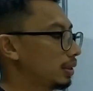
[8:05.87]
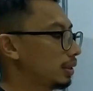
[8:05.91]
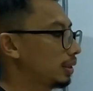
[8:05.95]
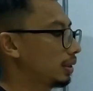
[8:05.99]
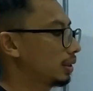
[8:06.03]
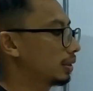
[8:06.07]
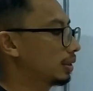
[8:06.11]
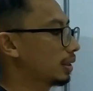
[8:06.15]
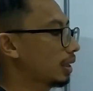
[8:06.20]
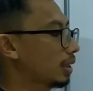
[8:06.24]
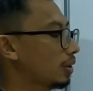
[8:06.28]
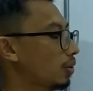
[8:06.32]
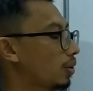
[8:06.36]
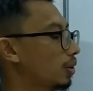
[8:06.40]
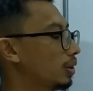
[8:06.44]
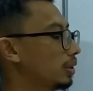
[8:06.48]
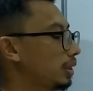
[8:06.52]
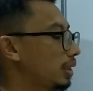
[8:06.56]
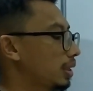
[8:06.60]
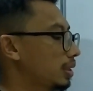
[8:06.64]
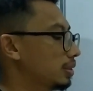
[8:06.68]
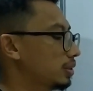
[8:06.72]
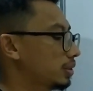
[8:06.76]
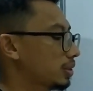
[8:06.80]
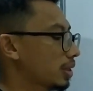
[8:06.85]
It can
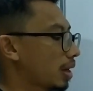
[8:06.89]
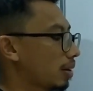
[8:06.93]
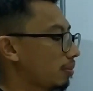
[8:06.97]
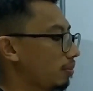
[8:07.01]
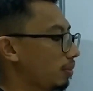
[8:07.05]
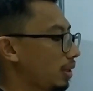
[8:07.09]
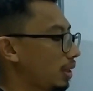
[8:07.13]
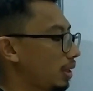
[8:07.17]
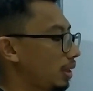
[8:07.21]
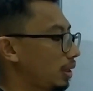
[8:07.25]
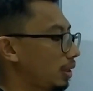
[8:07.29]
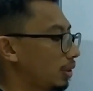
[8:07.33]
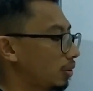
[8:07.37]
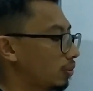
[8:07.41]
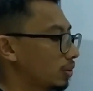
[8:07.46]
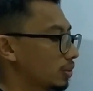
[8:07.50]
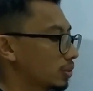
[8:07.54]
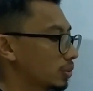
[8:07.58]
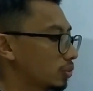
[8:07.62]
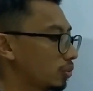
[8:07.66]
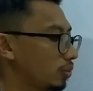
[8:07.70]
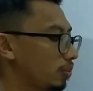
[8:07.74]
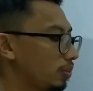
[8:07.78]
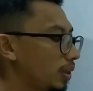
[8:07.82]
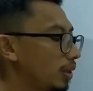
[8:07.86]
only accept a
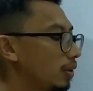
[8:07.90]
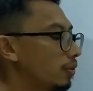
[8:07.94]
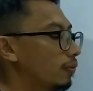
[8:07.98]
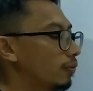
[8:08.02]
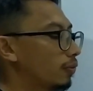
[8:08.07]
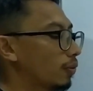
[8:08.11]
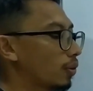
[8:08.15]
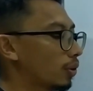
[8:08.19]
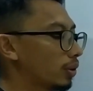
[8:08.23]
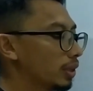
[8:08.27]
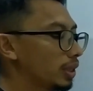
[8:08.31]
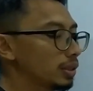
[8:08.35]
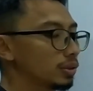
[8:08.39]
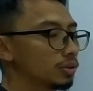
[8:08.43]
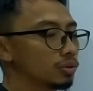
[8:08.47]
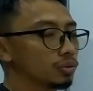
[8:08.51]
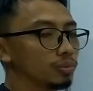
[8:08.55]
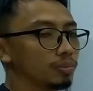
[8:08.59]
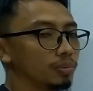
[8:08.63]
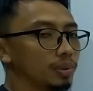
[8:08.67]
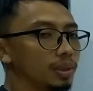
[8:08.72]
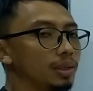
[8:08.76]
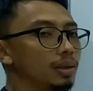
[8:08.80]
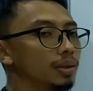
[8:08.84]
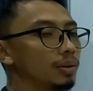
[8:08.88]
equals to b for it to
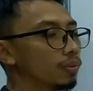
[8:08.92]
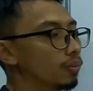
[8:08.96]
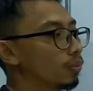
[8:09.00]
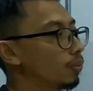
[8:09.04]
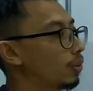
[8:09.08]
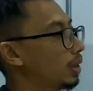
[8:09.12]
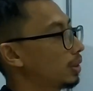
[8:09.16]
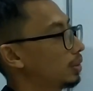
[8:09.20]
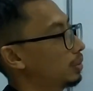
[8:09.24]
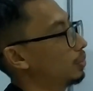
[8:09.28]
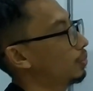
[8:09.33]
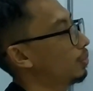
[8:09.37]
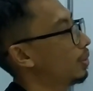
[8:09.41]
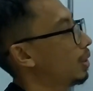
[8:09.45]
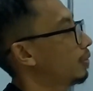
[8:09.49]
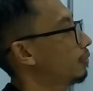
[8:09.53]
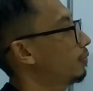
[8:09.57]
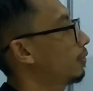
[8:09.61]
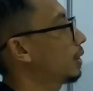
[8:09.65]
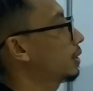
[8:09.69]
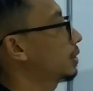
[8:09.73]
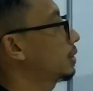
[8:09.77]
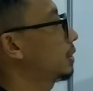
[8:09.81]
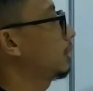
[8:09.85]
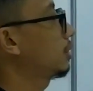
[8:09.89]
be one-to-one
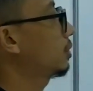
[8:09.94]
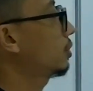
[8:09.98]
function.